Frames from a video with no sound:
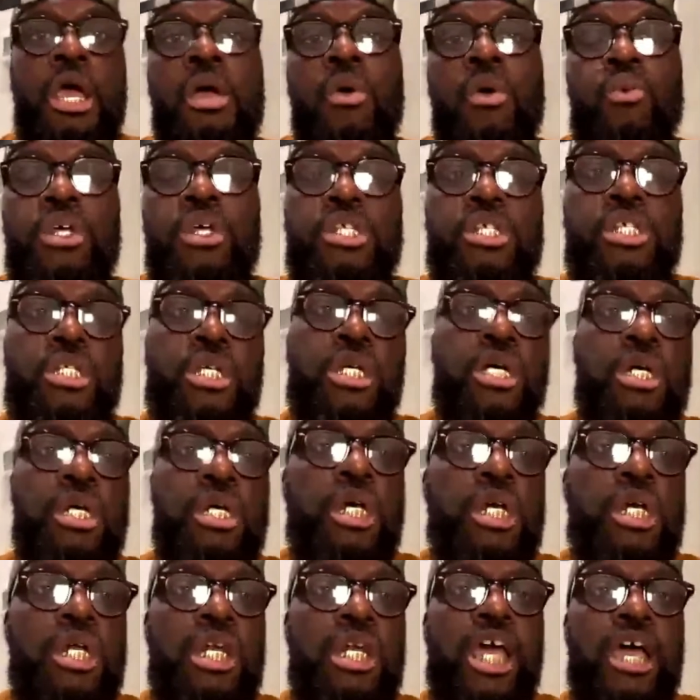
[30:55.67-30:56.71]
We still
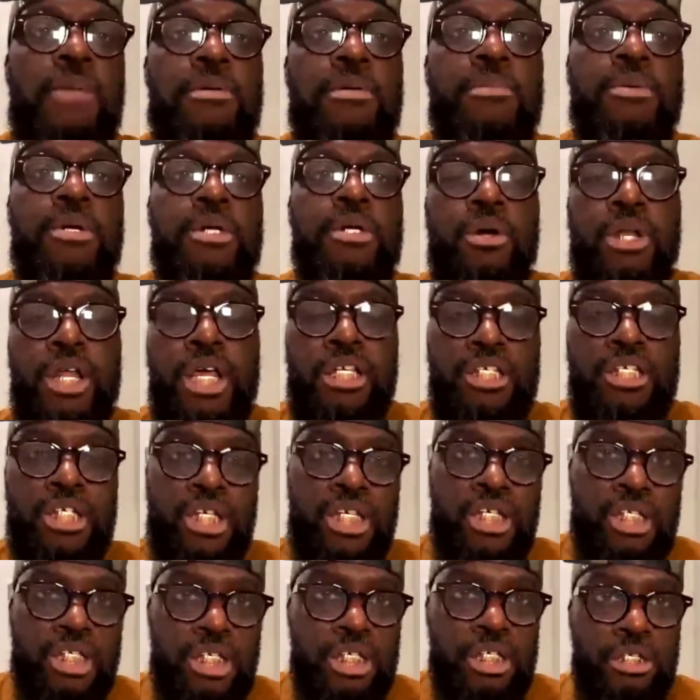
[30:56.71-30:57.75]
here to let people know that
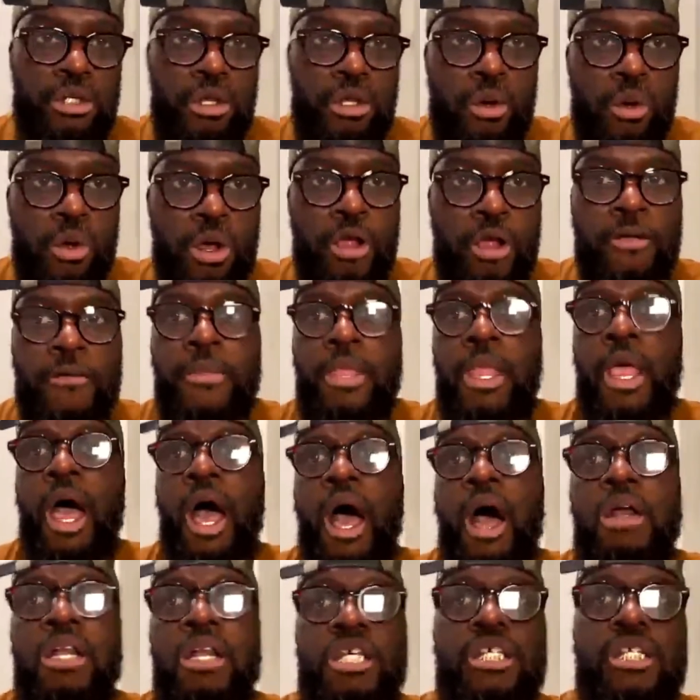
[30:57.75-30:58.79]
Jesus is Lord.
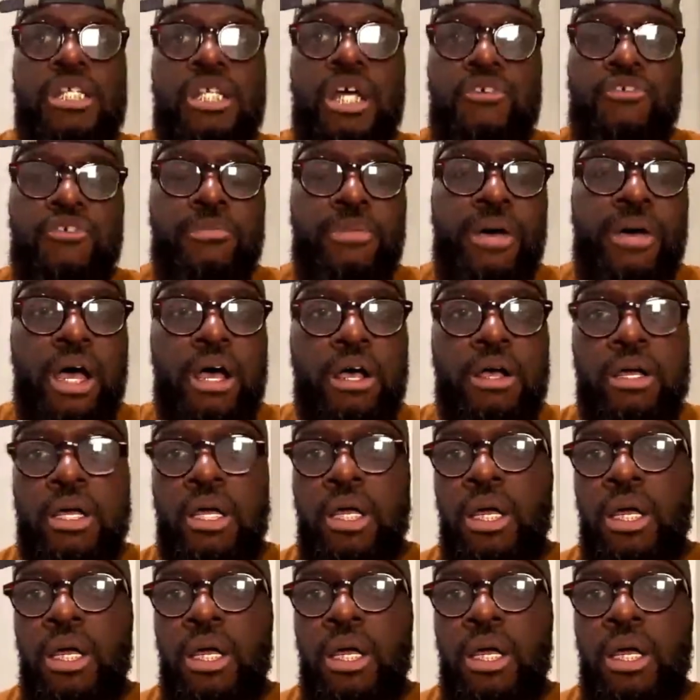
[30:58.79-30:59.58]
All this stuff about